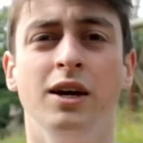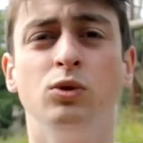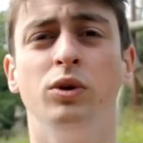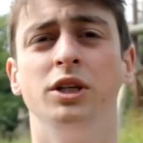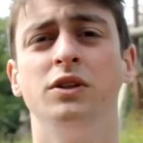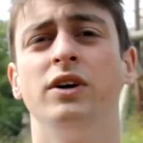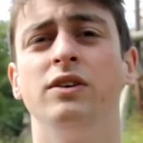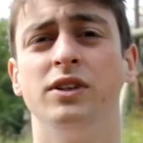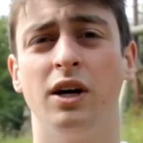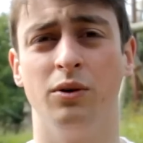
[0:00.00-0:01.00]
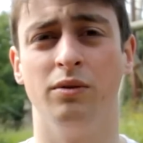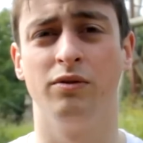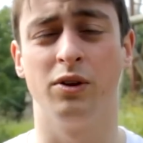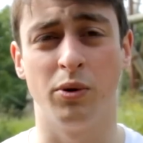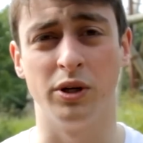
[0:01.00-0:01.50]
Here's why you should vote for Durrell
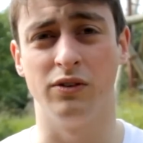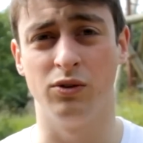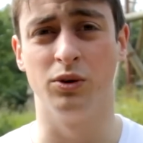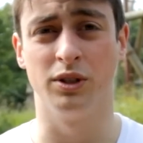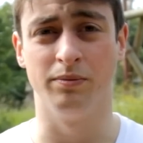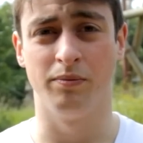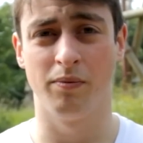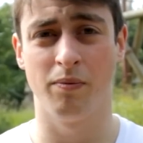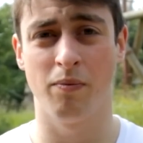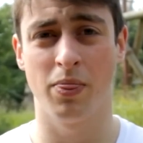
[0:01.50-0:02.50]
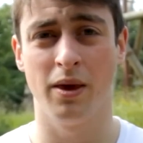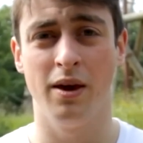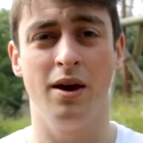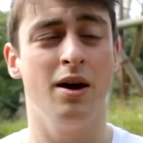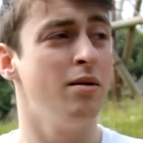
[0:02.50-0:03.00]
for the Project for Awesome.
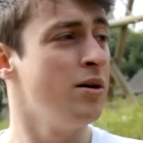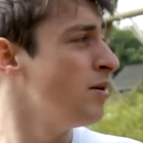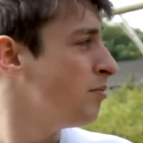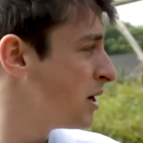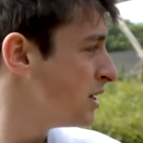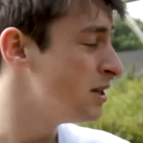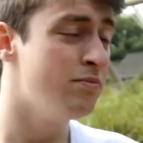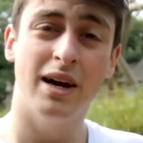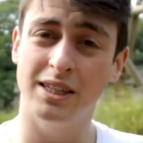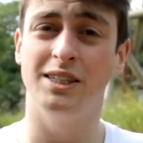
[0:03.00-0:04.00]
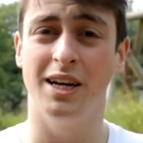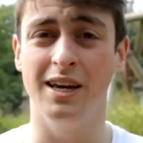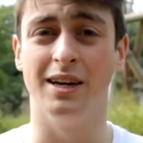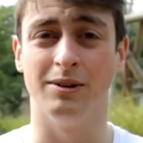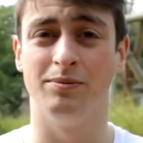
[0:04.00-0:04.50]
Because the message
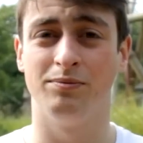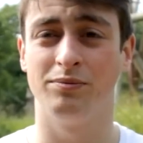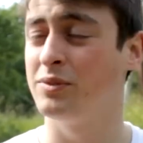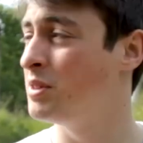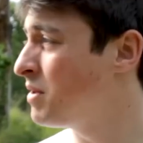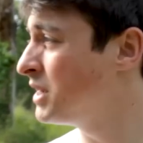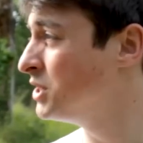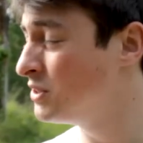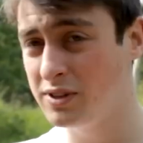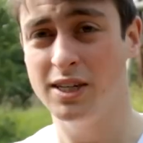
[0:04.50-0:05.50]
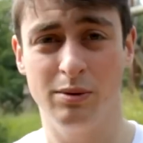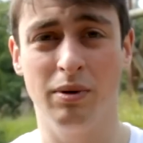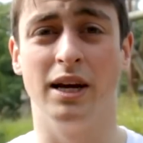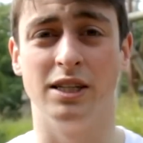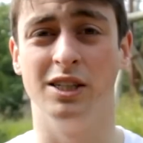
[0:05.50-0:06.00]
here, the message of this
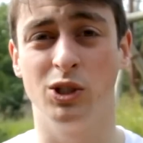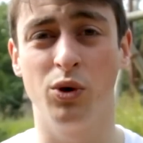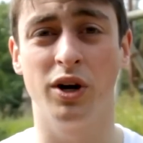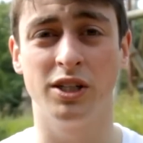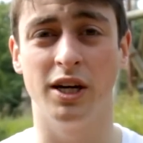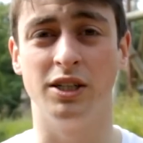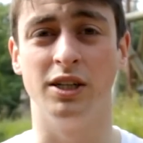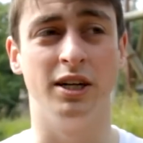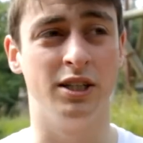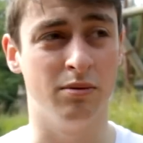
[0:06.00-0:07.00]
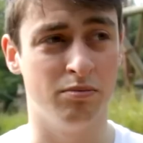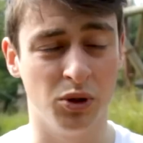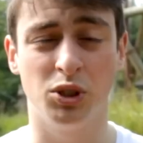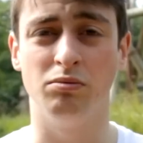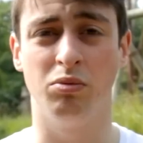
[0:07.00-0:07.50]
place and this organisation is the
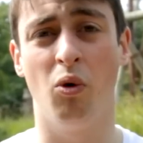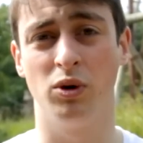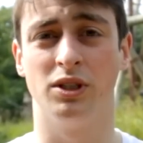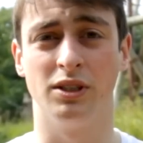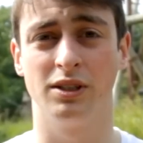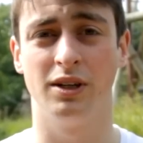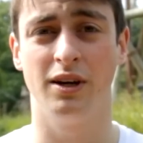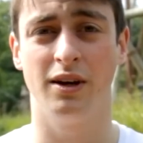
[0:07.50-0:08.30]
most important,